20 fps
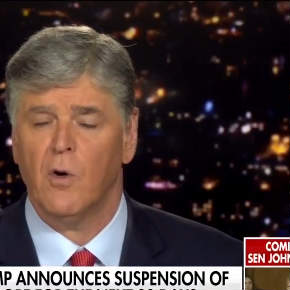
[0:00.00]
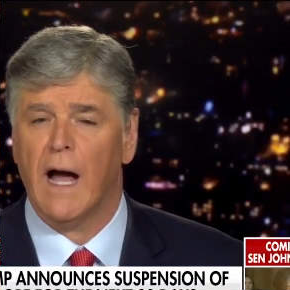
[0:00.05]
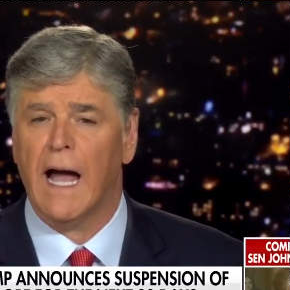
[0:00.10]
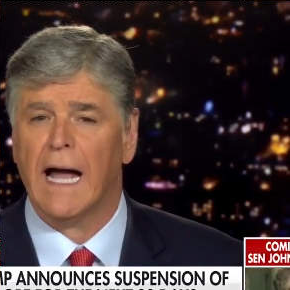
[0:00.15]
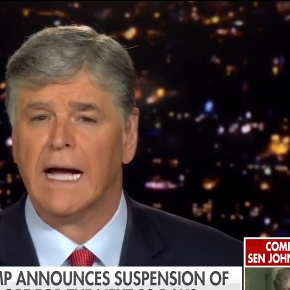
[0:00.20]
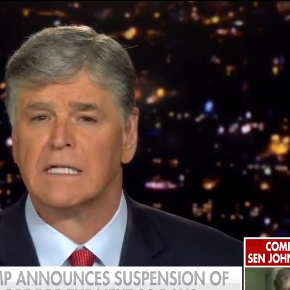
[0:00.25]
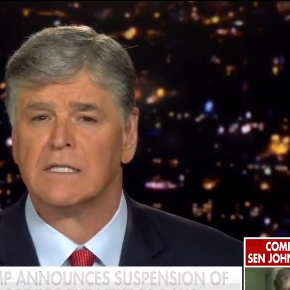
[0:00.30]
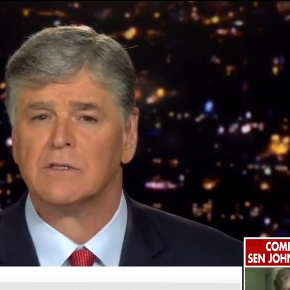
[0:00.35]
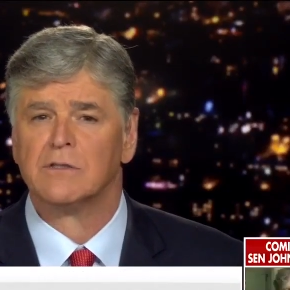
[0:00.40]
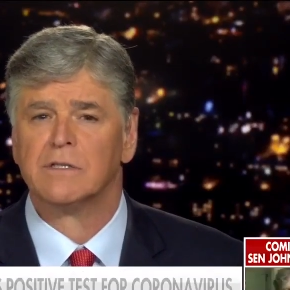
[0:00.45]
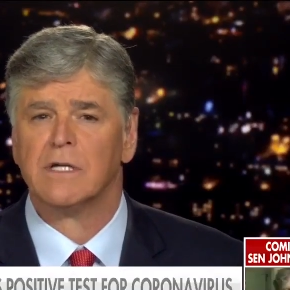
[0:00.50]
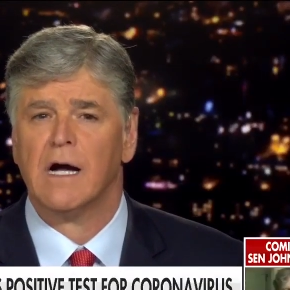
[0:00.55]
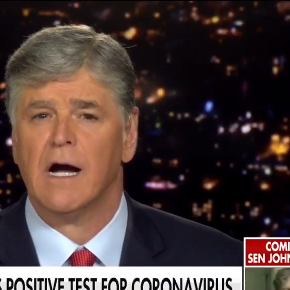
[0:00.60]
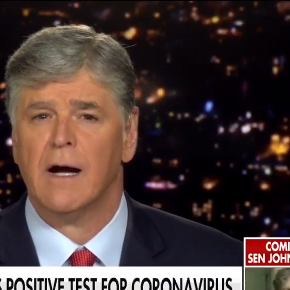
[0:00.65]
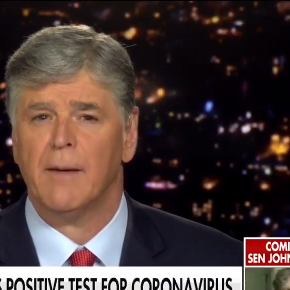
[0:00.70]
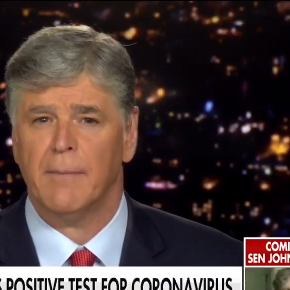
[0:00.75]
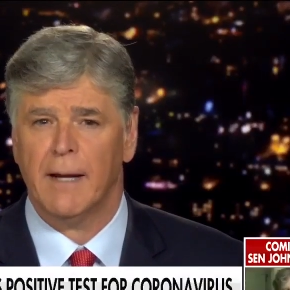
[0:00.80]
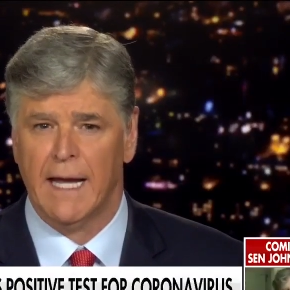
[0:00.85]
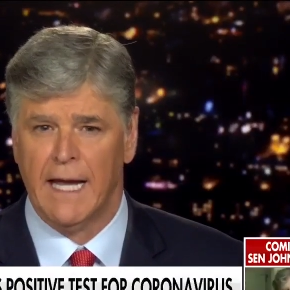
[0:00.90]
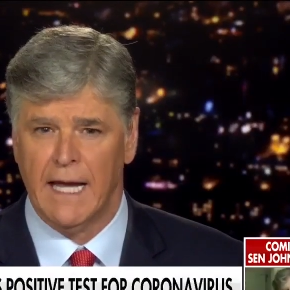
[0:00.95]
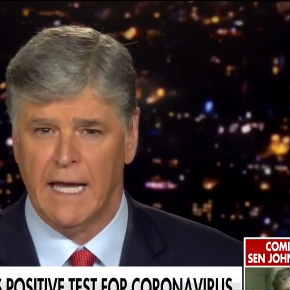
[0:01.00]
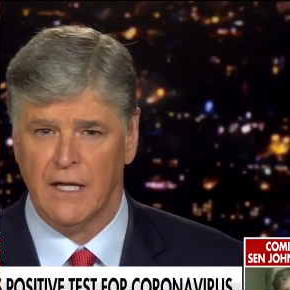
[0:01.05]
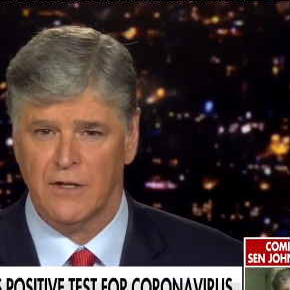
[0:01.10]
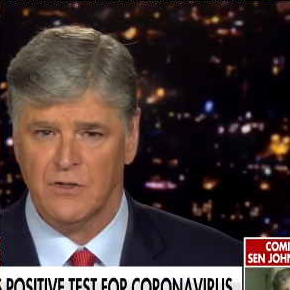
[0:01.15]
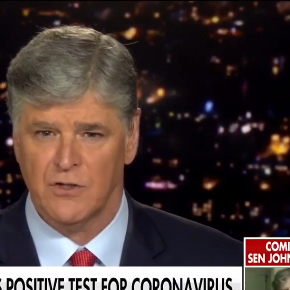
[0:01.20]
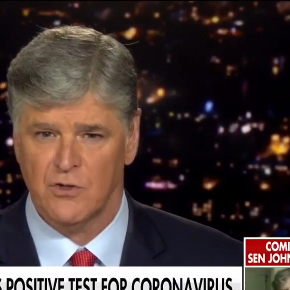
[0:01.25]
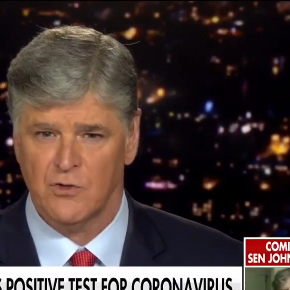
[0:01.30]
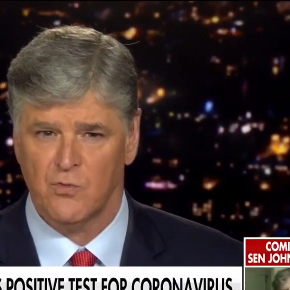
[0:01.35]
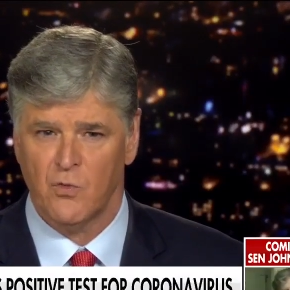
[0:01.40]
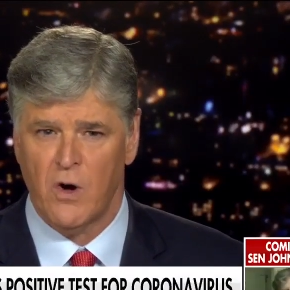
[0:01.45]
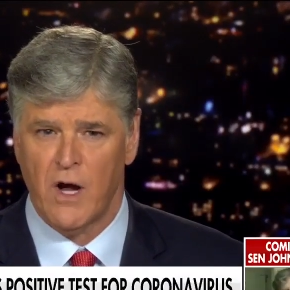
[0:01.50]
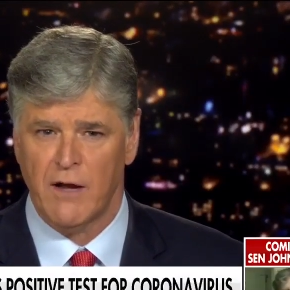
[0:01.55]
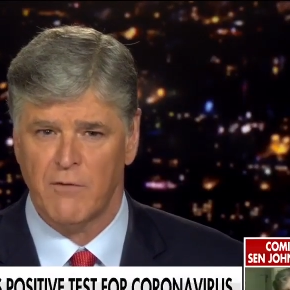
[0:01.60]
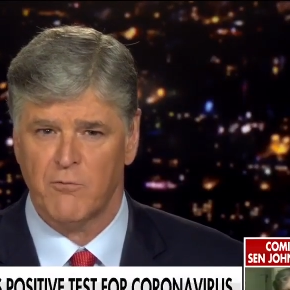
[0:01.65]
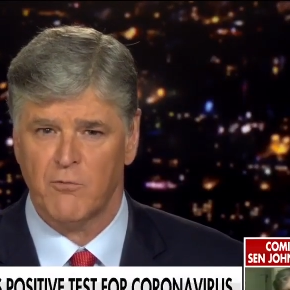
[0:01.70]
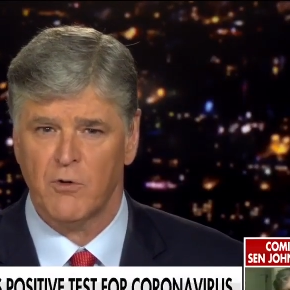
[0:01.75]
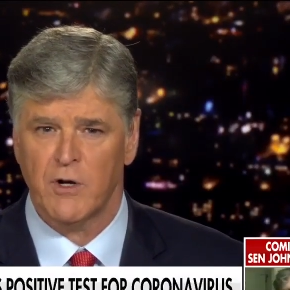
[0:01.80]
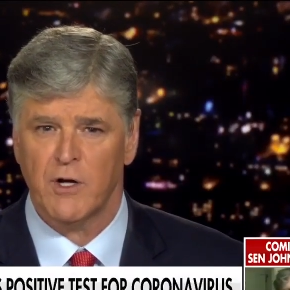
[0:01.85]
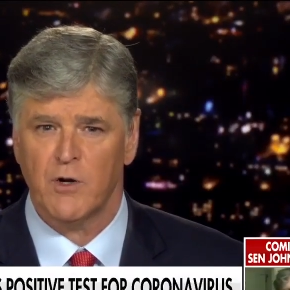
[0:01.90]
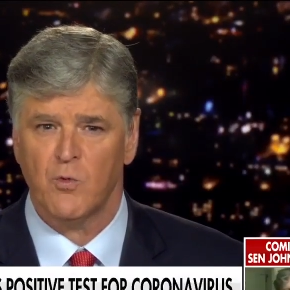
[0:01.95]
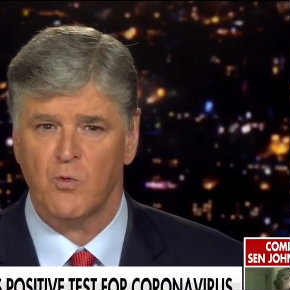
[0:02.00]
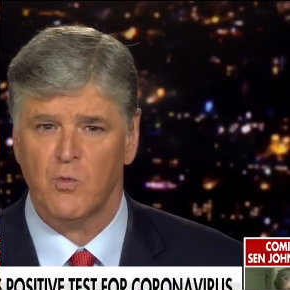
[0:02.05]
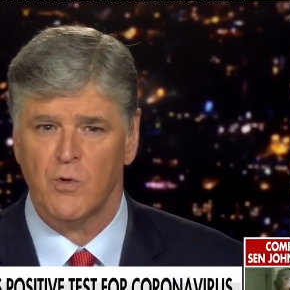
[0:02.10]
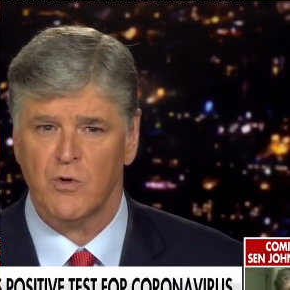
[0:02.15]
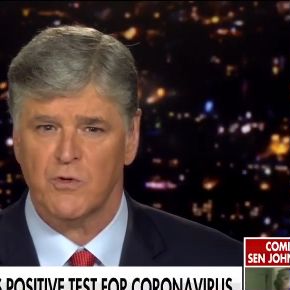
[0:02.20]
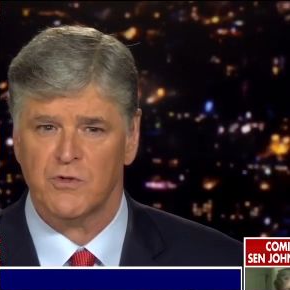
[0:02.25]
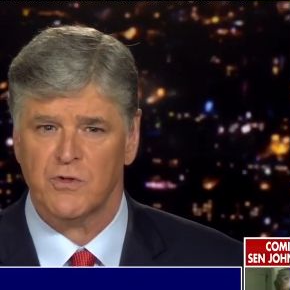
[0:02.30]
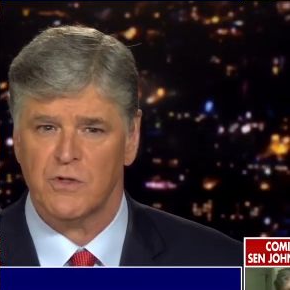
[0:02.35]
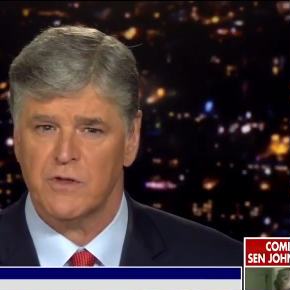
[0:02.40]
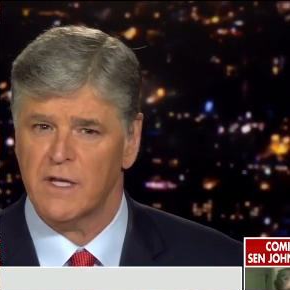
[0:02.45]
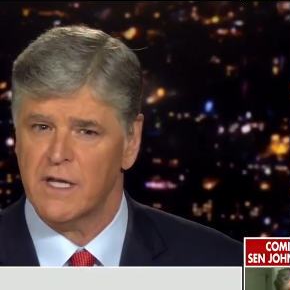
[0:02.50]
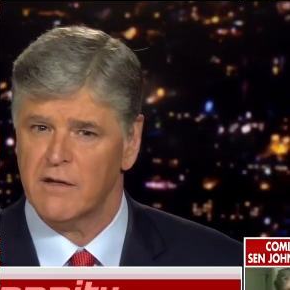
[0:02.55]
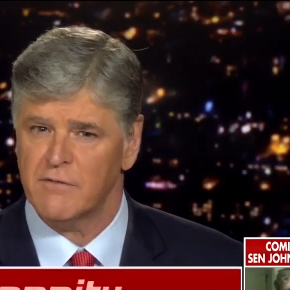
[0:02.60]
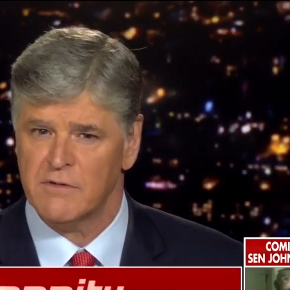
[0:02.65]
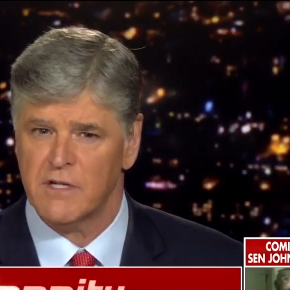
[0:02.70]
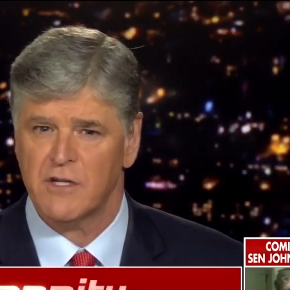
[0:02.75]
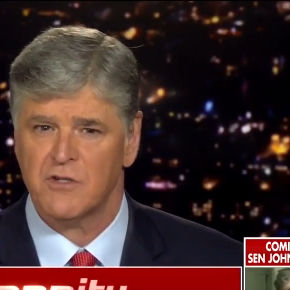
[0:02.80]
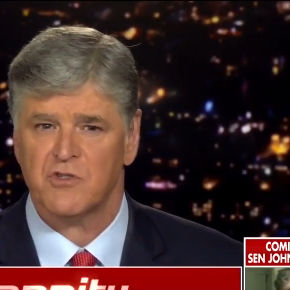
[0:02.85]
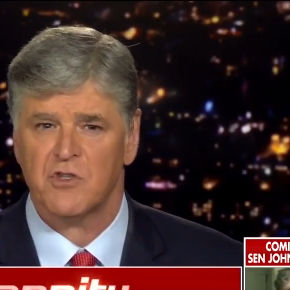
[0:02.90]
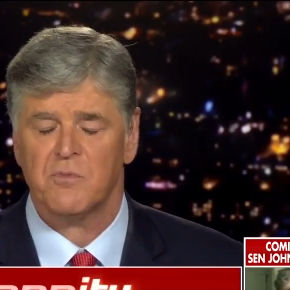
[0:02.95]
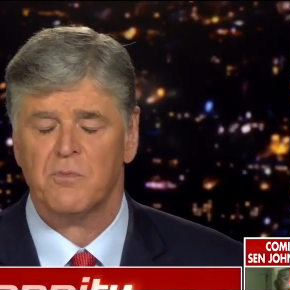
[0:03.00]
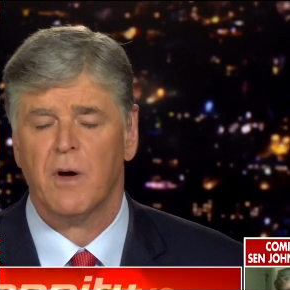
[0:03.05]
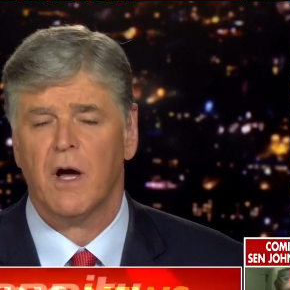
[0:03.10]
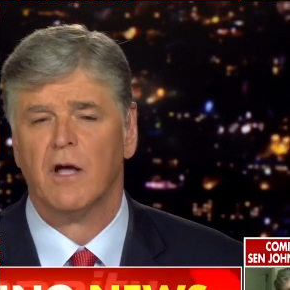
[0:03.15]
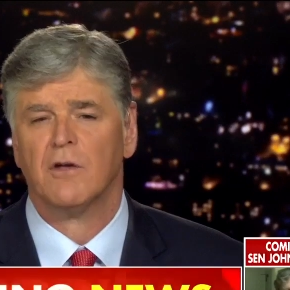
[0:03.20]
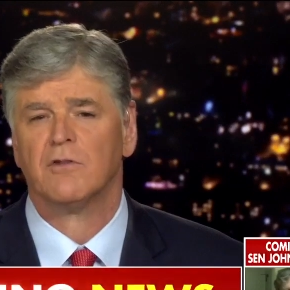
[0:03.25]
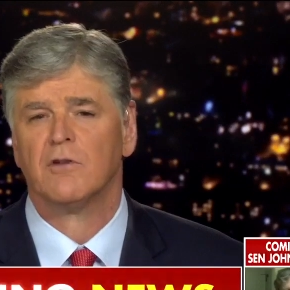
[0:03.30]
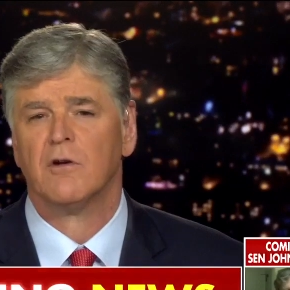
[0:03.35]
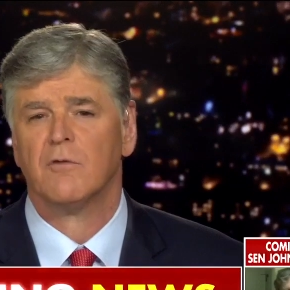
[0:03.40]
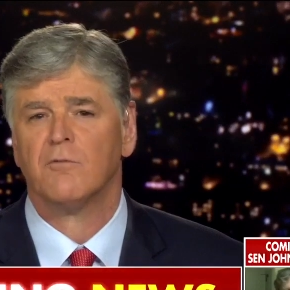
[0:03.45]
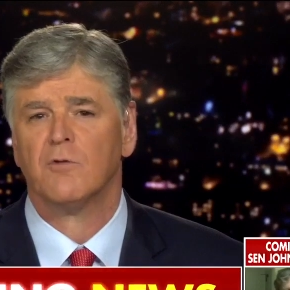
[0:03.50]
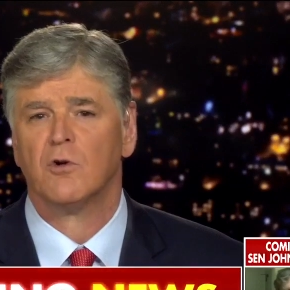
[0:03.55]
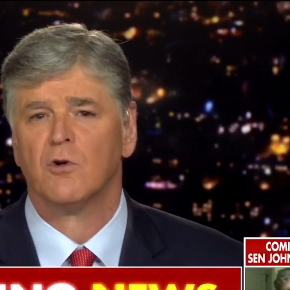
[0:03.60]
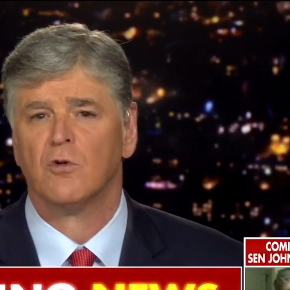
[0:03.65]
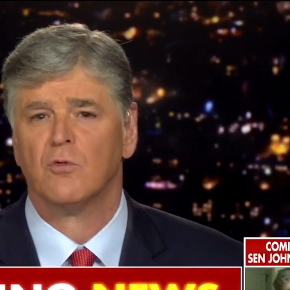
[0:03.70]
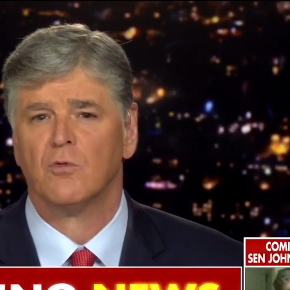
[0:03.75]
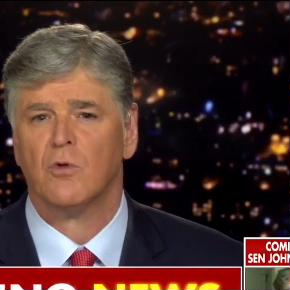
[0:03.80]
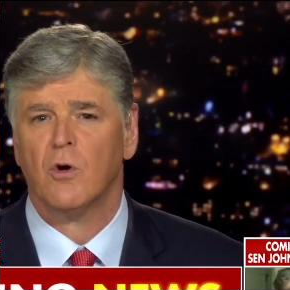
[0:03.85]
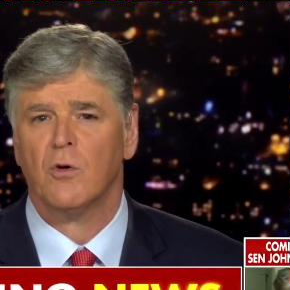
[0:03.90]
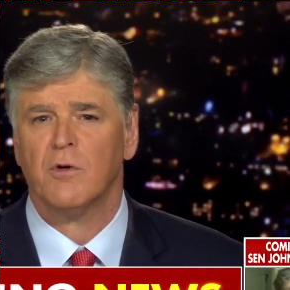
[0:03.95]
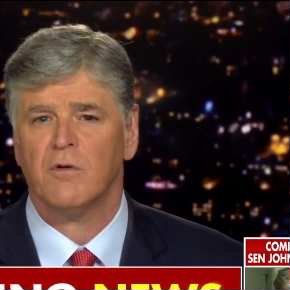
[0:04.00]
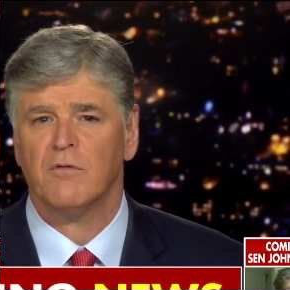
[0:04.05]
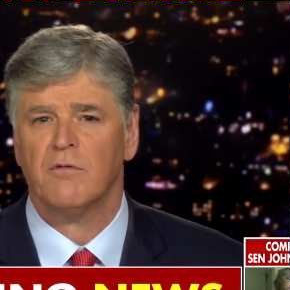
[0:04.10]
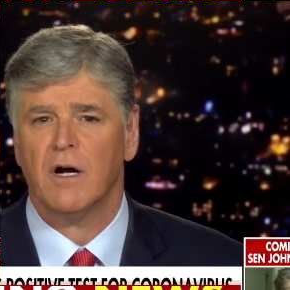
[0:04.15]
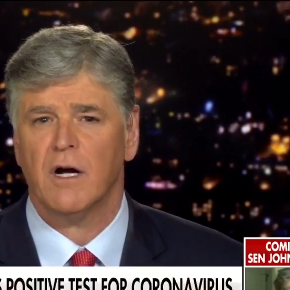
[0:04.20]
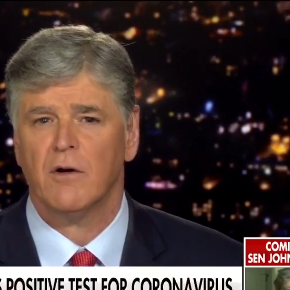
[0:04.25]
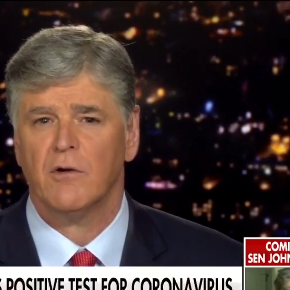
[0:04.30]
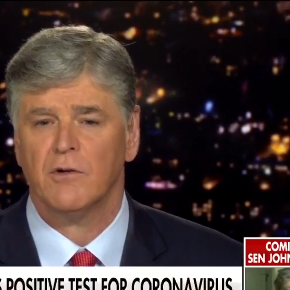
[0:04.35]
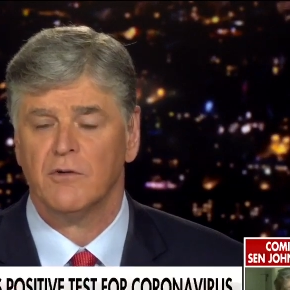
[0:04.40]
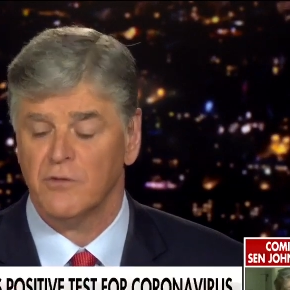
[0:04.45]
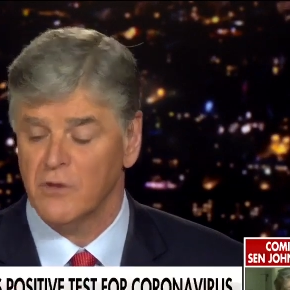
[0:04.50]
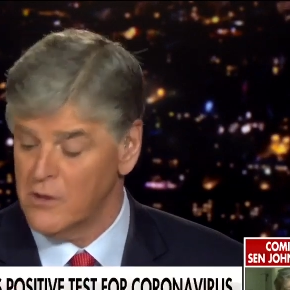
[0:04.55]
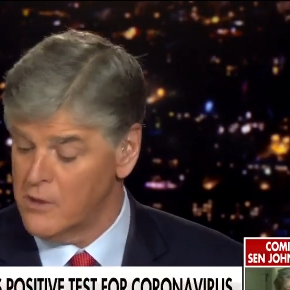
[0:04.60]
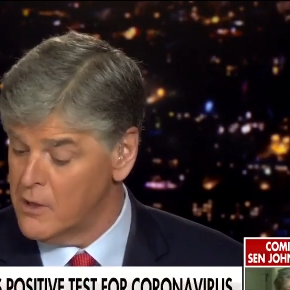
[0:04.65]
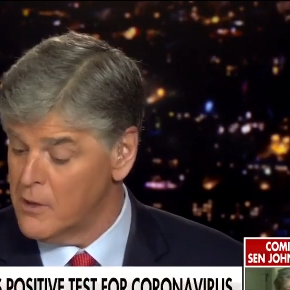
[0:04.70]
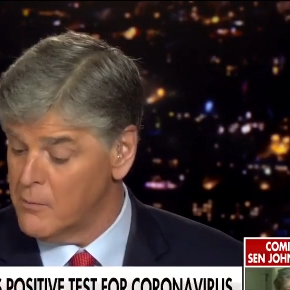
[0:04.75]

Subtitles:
Actor Tom Hanks, his wife Rita Wilson, they have tested positive for coronavirus.